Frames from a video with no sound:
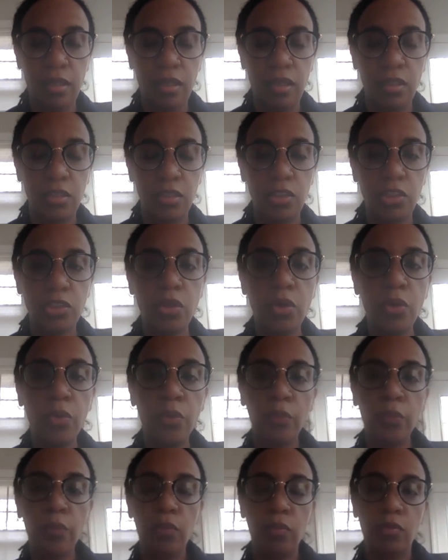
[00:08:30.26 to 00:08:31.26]

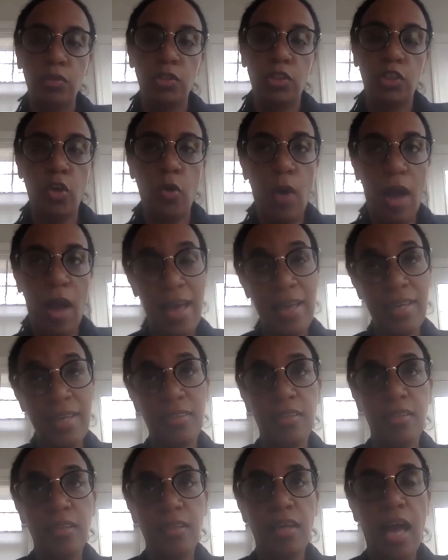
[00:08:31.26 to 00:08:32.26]
So I
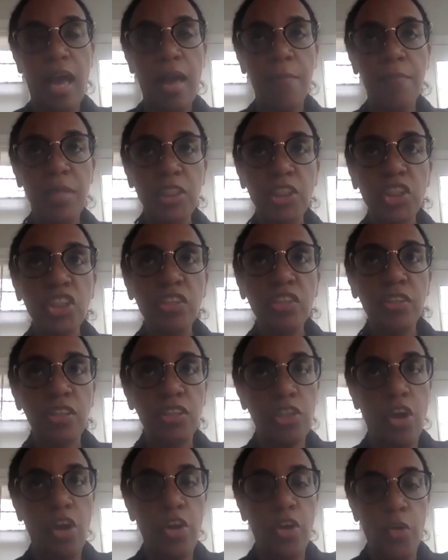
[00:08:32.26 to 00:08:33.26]
mentioned the
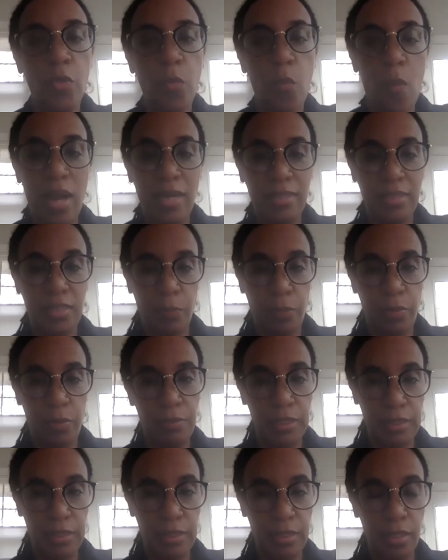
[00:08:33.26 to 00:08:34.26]
term white
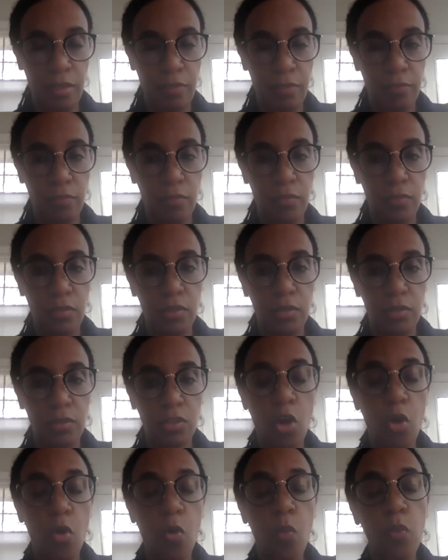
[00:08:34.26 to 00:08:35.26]
supremacy.
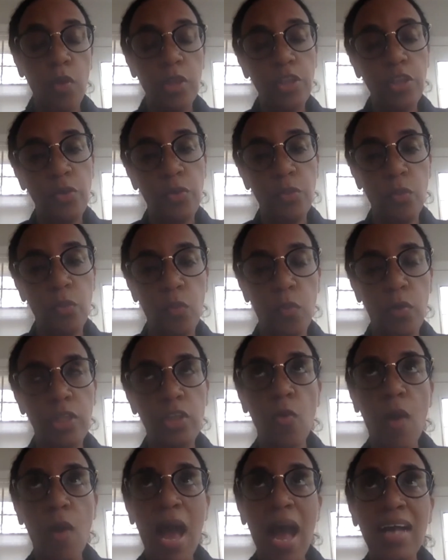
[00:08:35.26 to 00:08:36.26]
So when
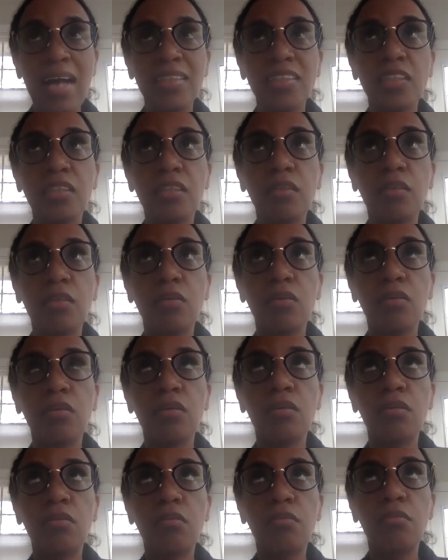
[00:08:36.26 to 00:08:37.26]
you ask
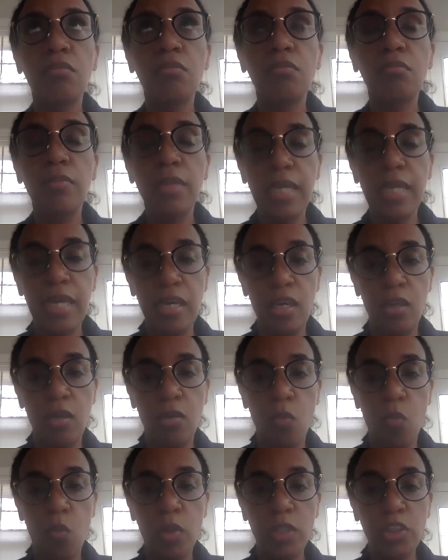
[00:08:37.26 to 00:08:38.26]
me
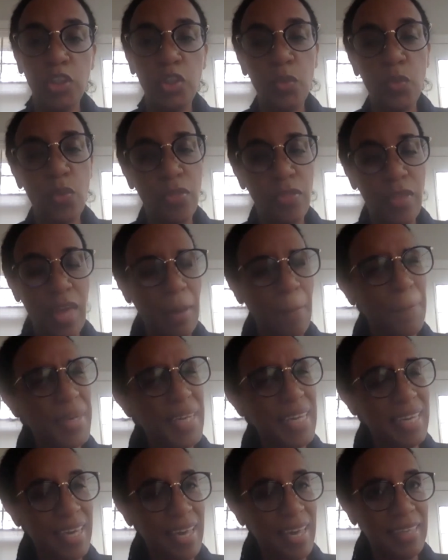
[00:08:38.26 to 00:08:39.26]
what do you think
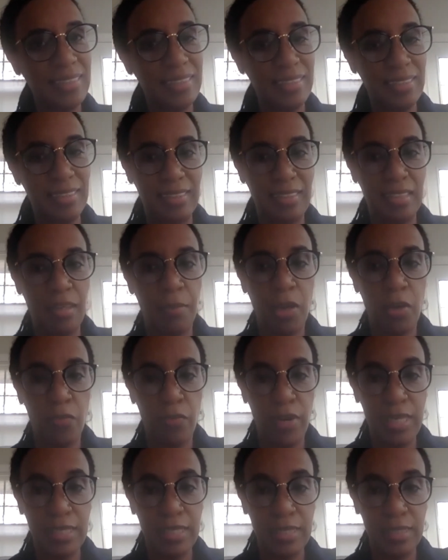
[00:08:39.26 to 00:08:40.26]
began systemic
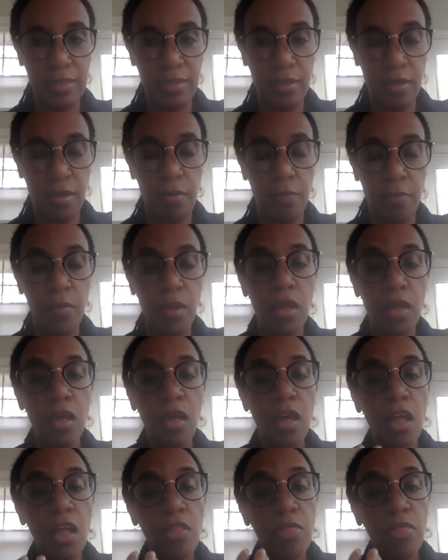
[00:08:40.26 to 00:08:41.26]
racism,
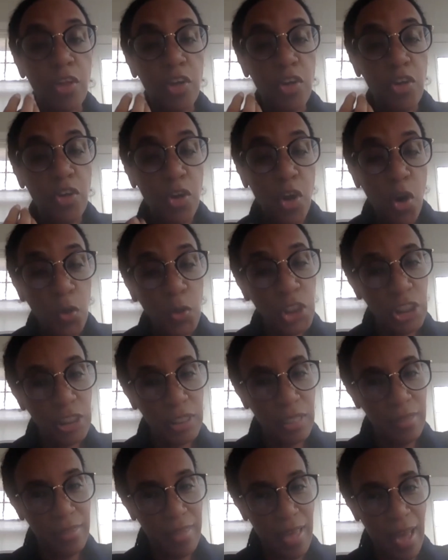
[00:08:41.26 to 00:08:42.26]
the
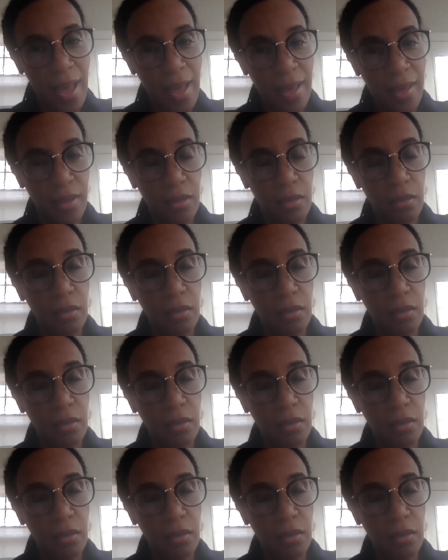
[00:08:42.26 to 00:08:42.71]
notion that